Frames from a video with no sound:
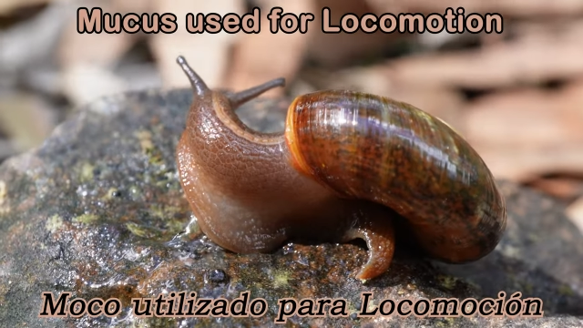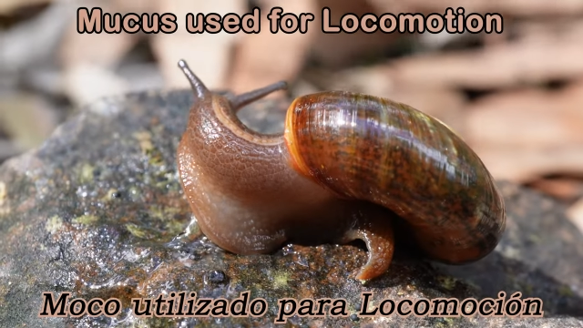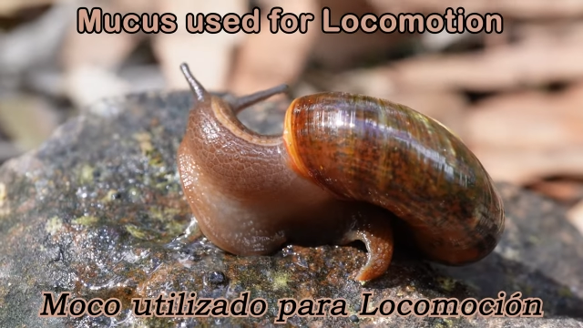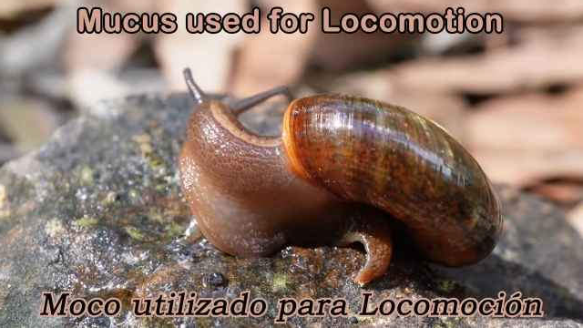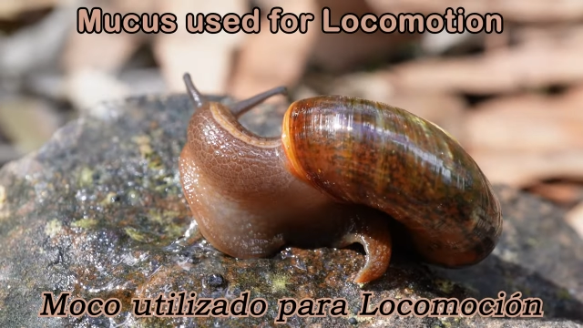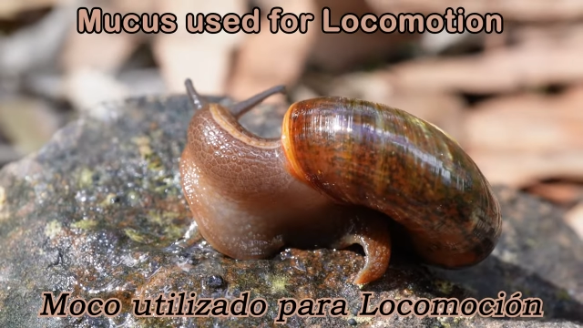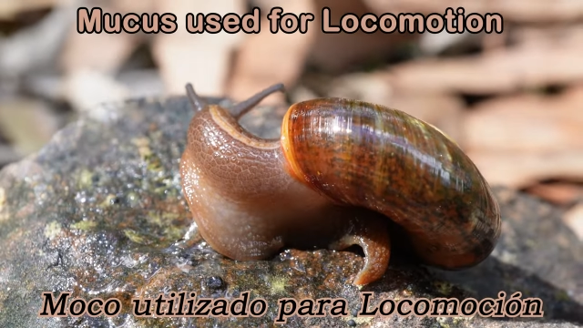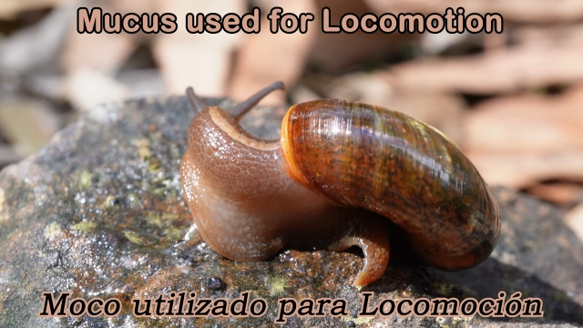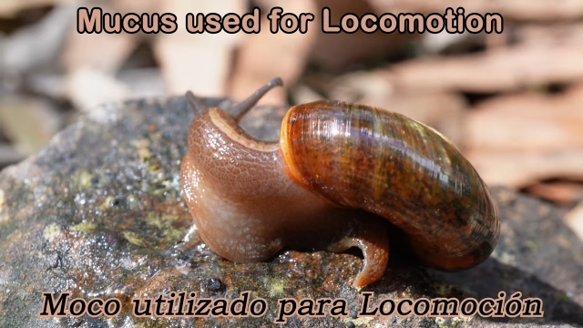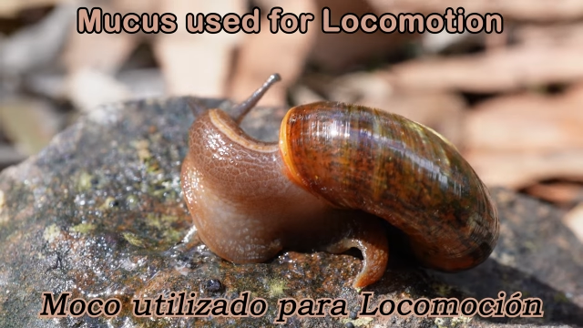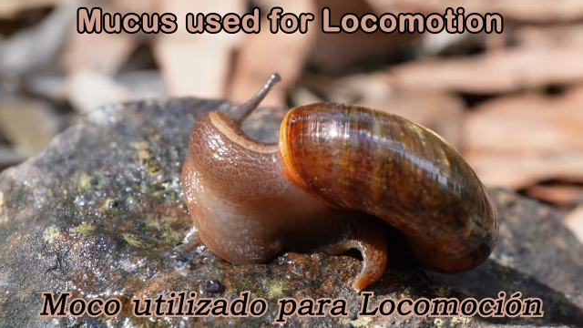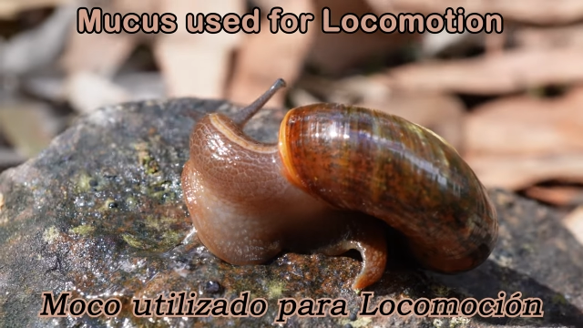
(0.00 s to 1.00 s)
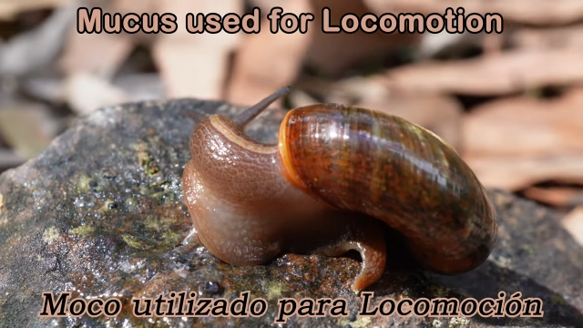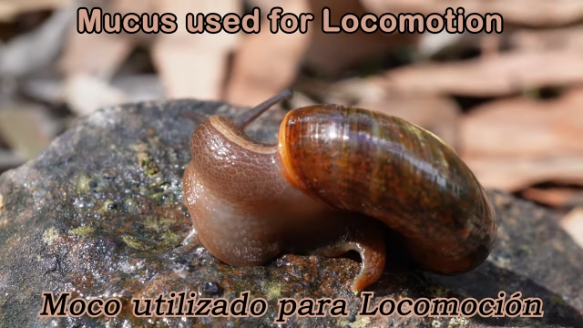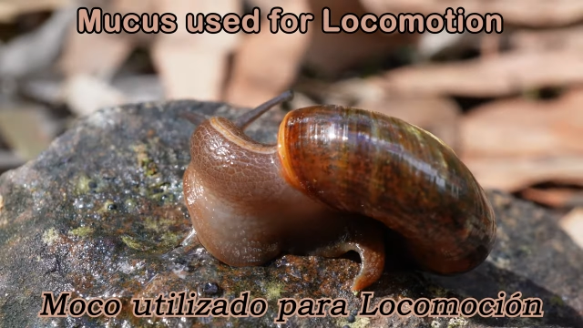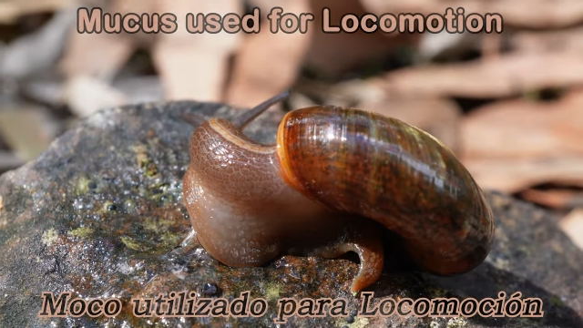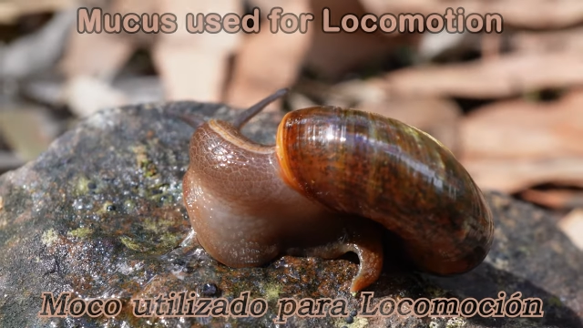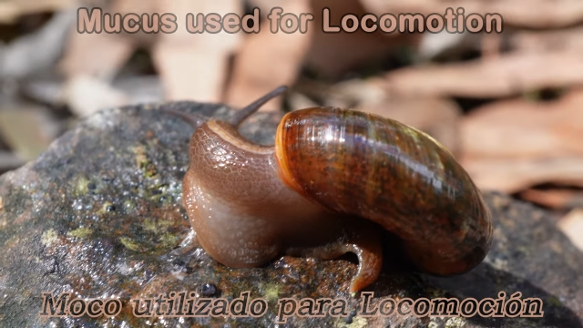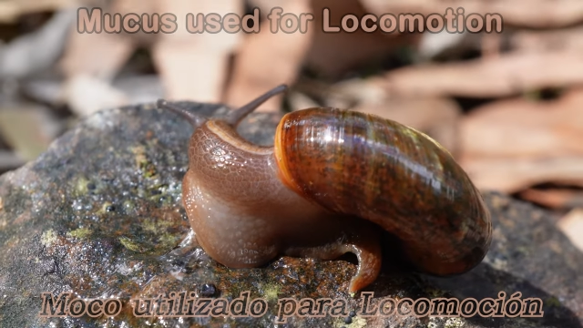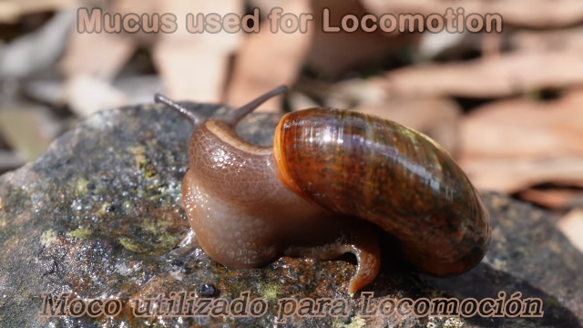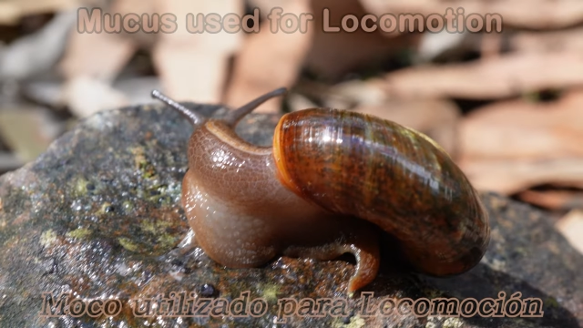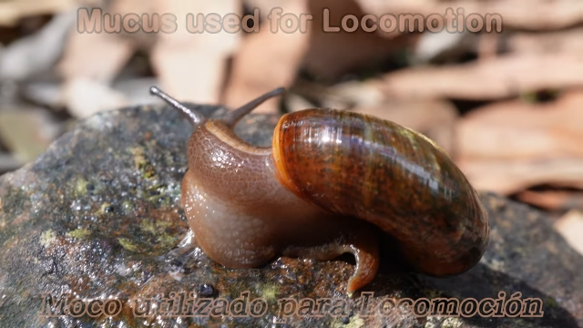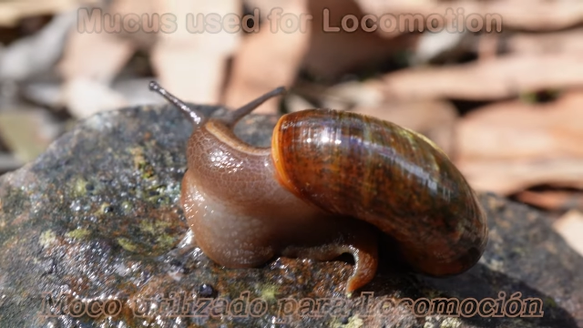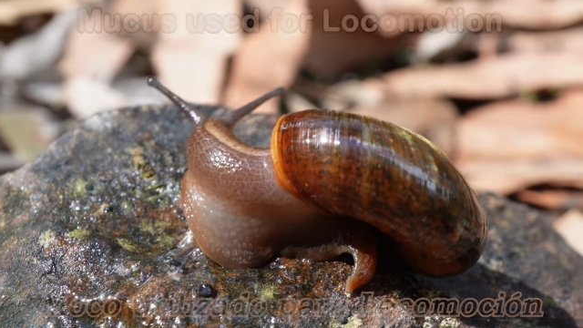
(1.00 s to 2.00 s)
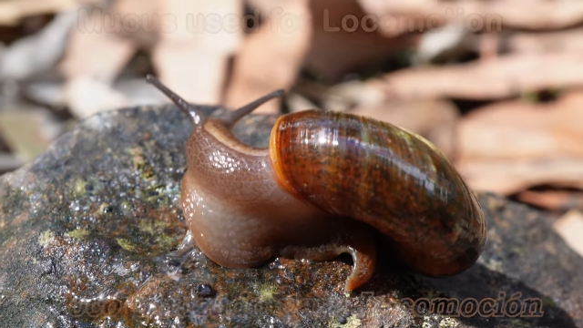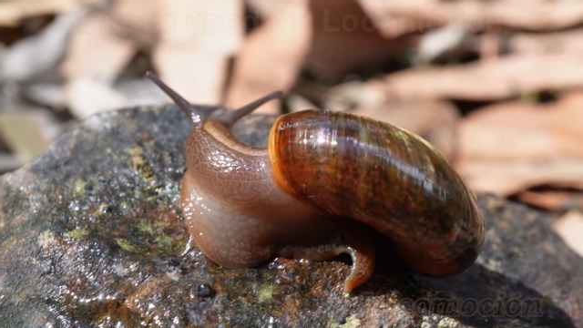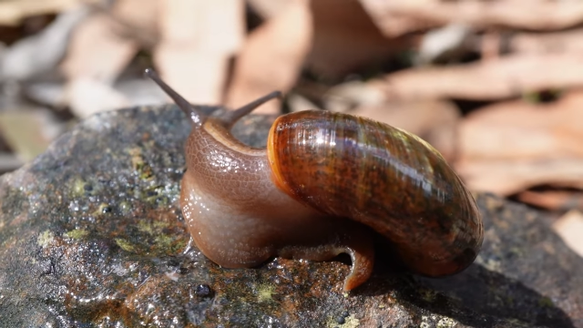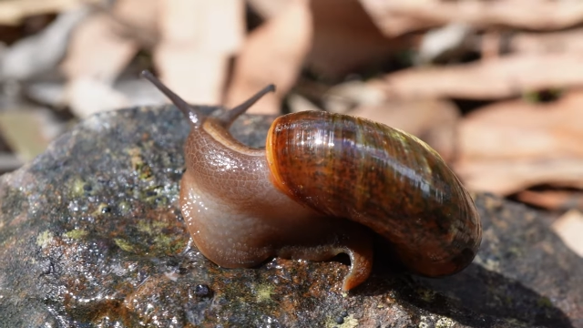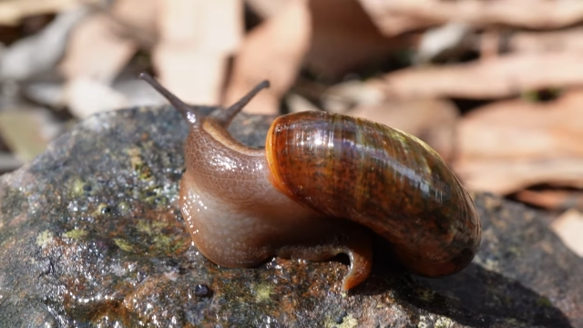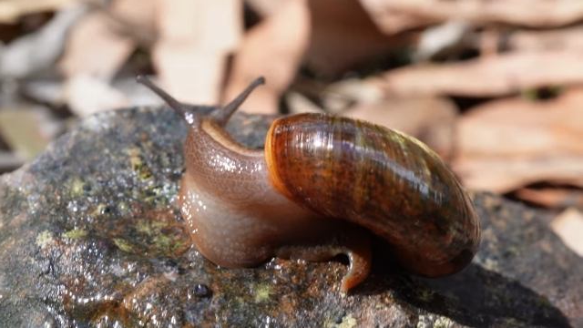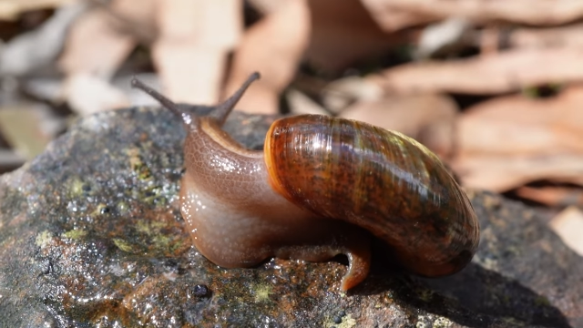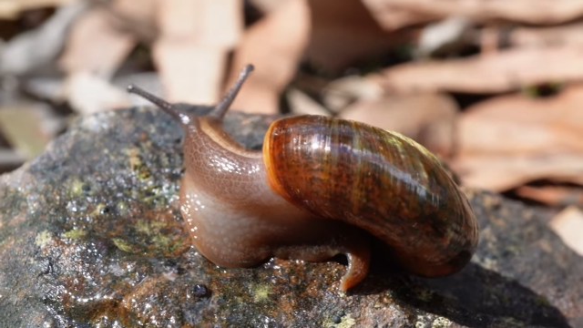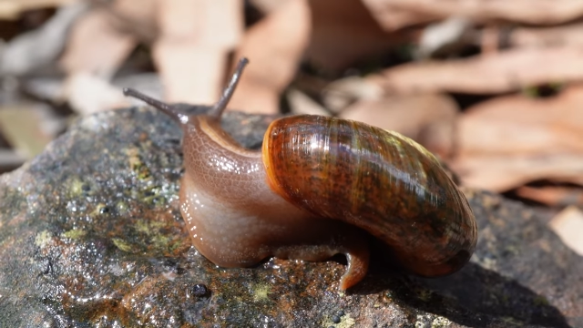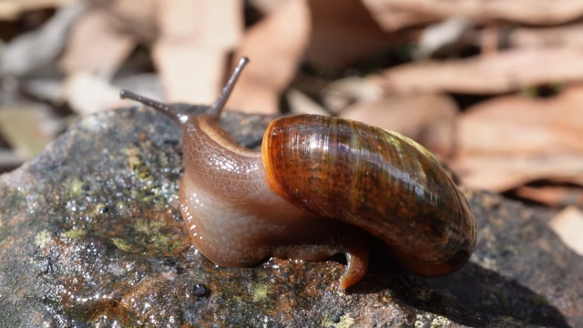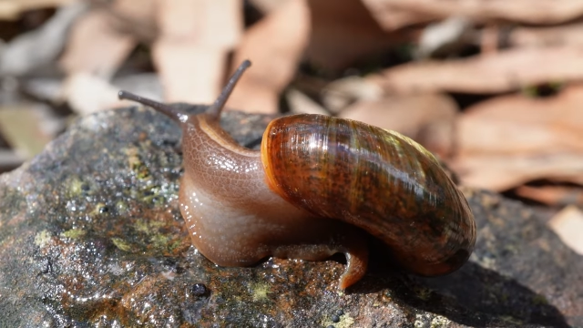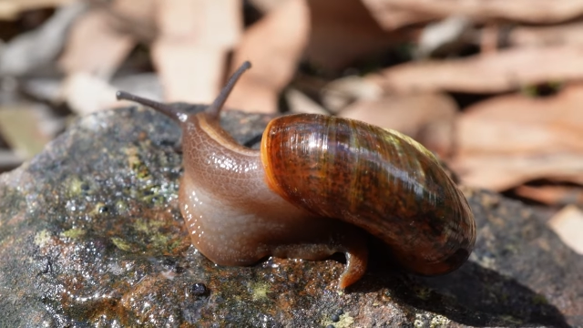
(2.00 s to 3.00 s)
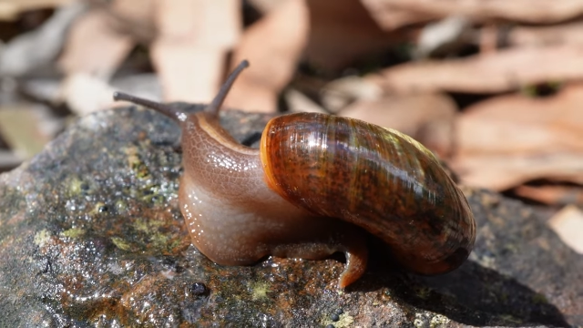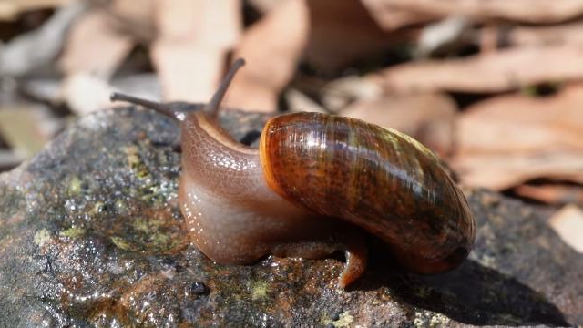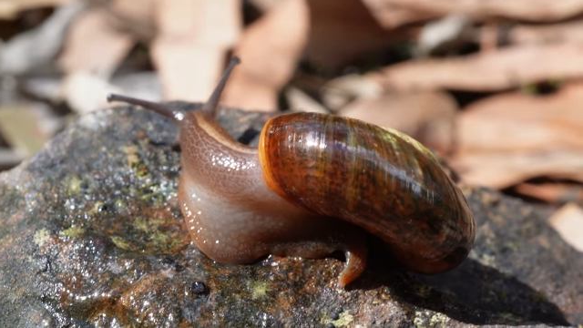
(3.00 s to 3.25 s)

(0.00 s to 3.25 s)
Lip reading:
Nobody's mouth can be seen.